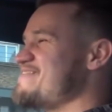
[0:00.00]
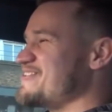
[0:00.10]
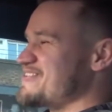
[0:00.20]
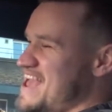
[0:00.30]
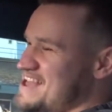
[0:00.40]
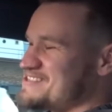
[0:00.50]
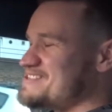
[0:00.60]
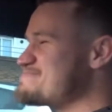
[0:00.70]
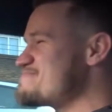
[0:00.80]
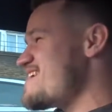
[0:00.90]
I've got the
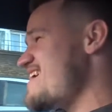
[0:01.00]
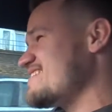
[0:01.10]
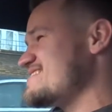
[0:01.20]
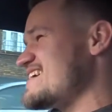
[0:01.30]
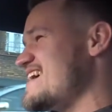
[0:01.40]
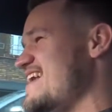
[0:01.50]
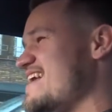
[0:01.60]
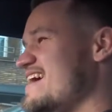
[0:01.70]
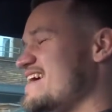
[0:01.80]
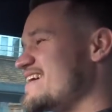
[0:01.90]
Aston Martin,
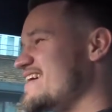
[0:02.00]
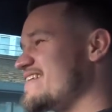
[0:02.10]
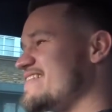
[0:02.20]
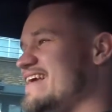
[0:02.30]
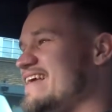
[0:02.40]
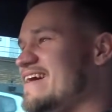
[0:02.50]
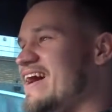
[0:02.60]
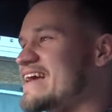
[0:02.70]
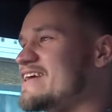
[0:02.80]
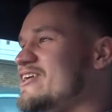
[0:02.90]
kind of thinking that
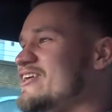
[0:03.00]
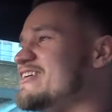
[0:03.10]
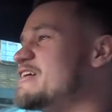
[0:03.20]
I could